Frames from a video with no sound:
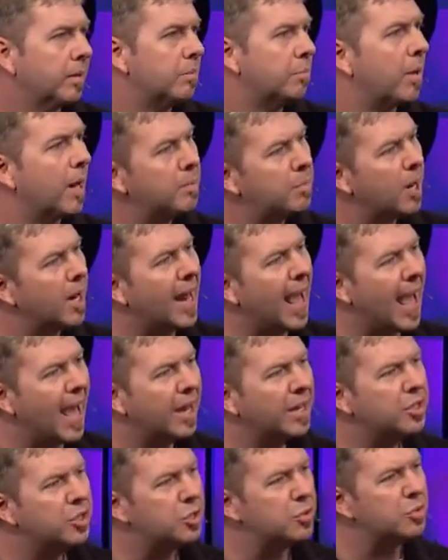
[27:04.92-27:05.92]
Brad, Brad, how
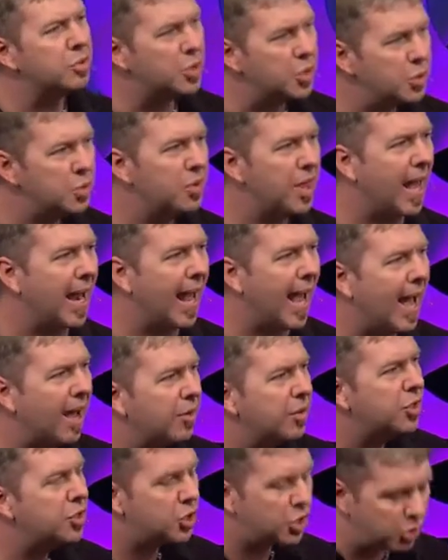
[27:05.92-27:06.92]
did you do that? How
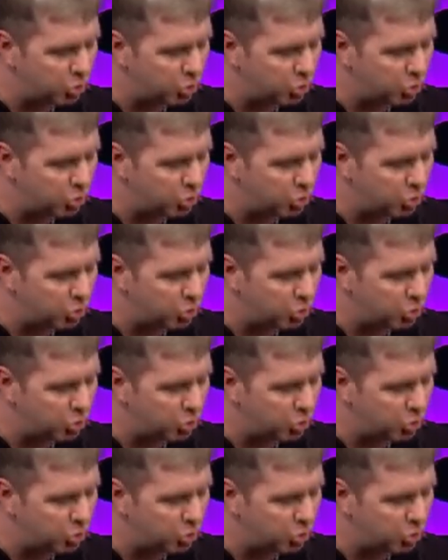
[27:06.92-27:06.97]
did